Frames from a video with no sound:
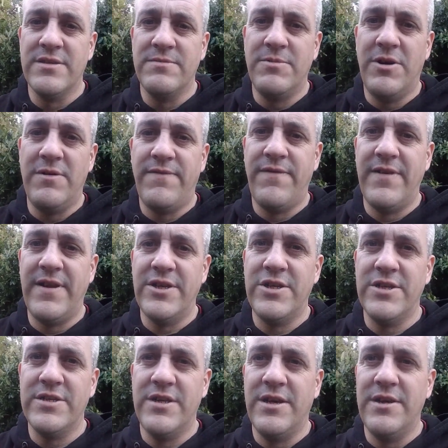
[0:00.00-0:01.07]
Small flash
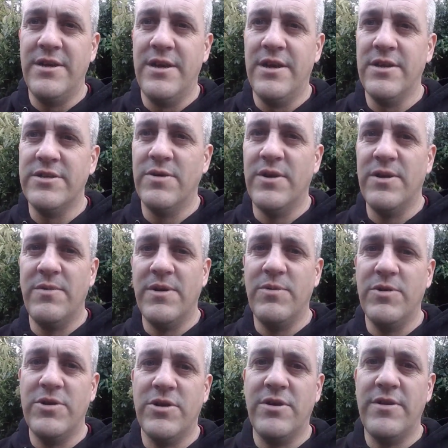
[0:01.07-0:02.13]
is on, so anyway
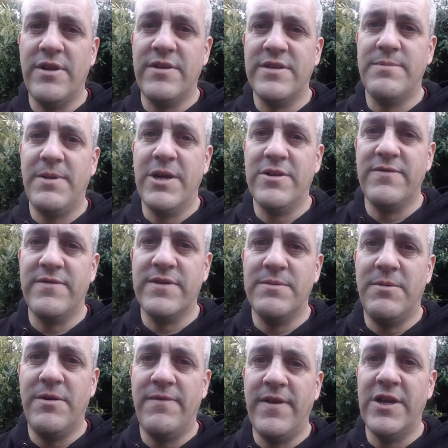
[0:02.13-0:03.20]
we turn that
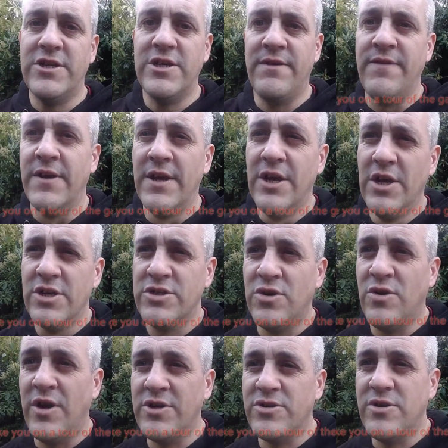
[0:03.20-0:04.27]
small flash off.
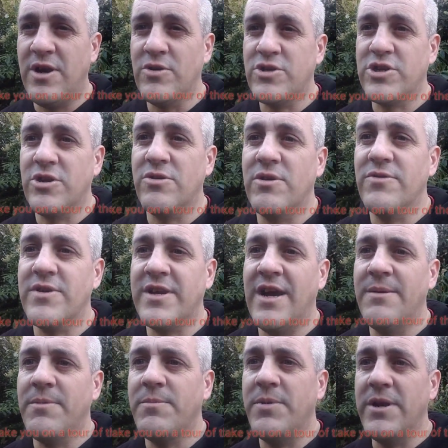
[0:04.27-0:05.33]
So I don't know how to turn around the
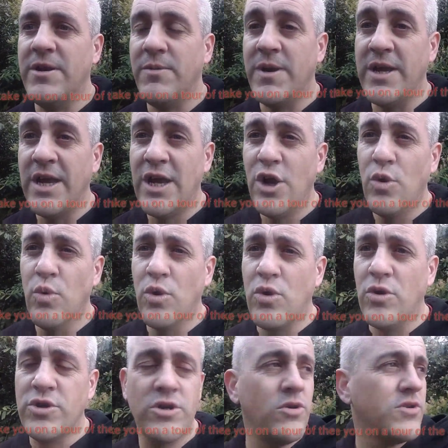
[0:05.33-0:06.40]
camera, but anyway we're
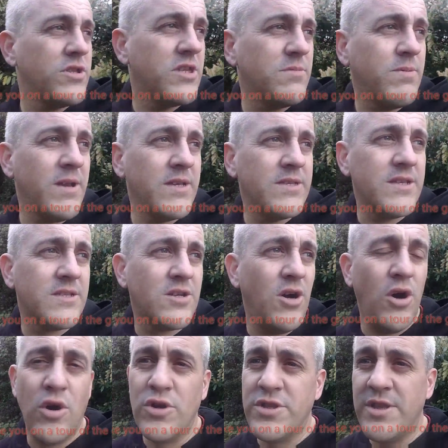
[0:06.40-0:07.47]
going to go to this place. It's
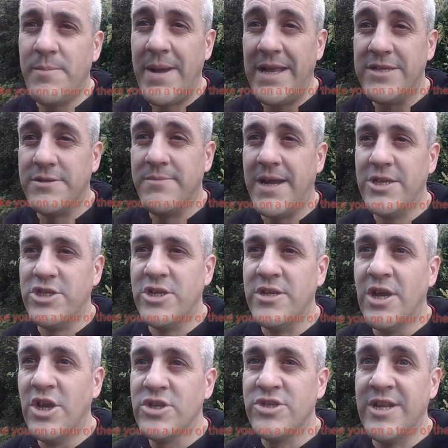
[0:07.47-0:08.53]
called the Abandoned
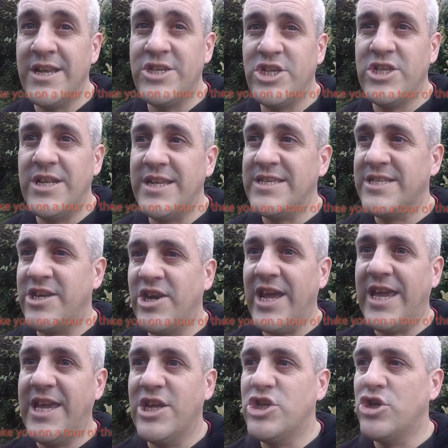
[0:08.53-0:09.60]
Mansion, so let's
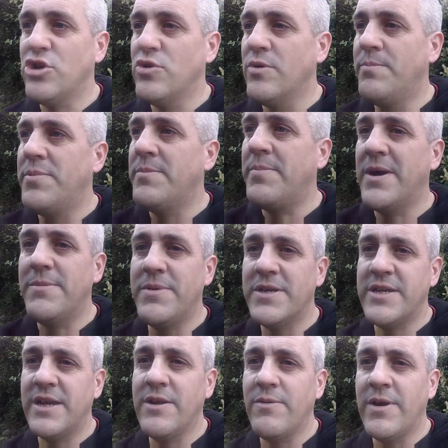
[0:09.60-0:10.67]
take you through it bit by
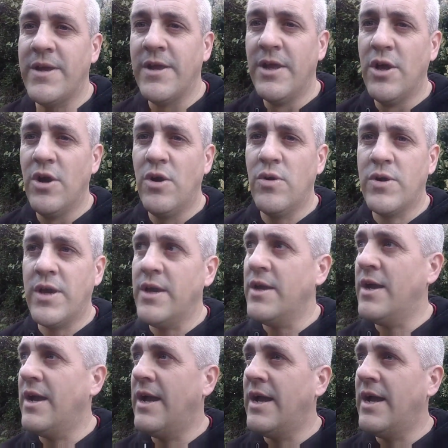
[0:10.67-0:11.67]
bit anyway, okay?